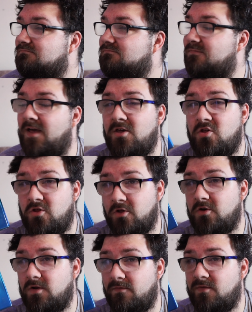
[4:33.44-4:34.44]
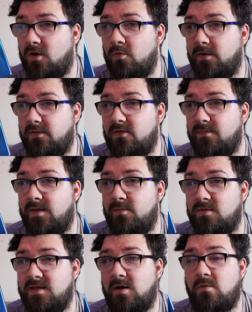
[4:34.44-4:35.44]
they shouldn't have sold it to me
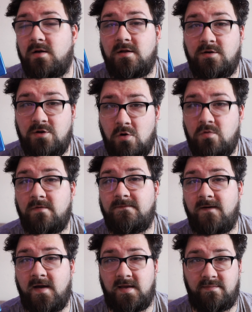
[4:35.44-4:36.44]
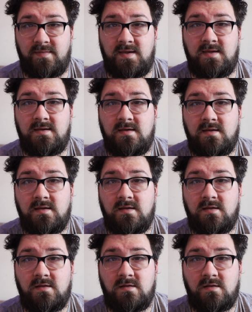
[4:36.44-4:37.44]
without notifying me
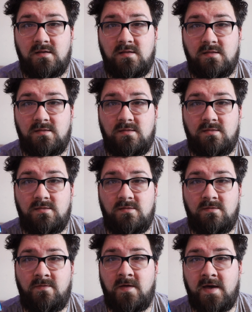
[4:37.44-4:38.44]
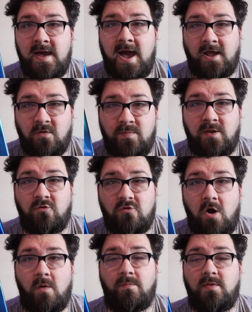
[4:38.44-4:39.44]
that it had been
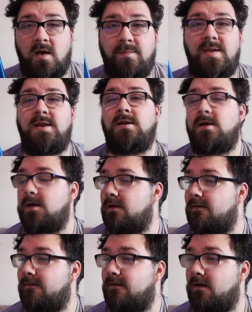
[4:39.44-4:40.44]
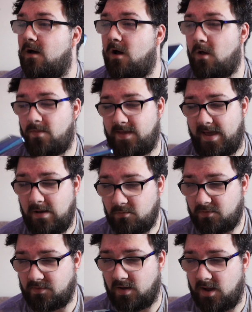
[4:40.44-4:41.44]
dropped. I mean, on the
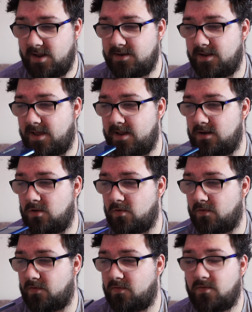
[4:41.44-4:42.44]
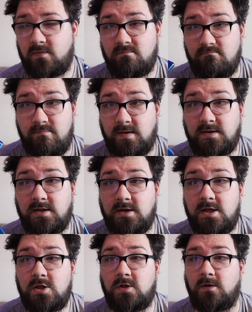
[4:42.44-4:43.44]
outside, it looks mint
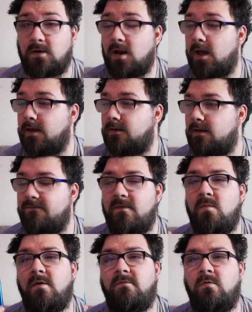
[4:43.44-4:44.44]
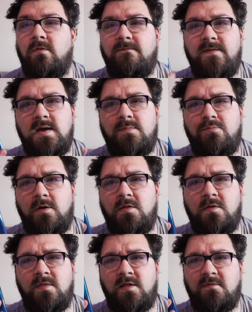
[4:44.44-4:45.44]
condition. Like, if it weren't for all the
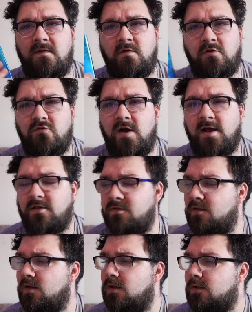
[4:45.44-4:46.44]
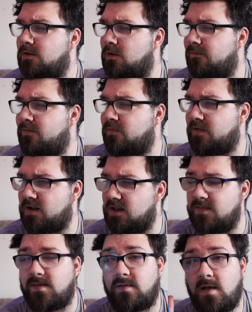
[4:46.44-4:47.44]
fingerprints that this phone attracts, if you were to
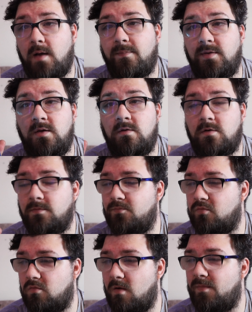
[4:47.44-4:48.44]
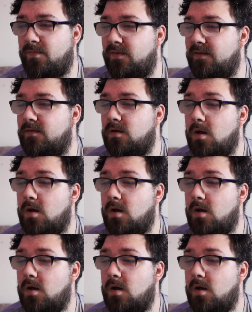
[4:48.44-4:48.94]
clean this up, you could probably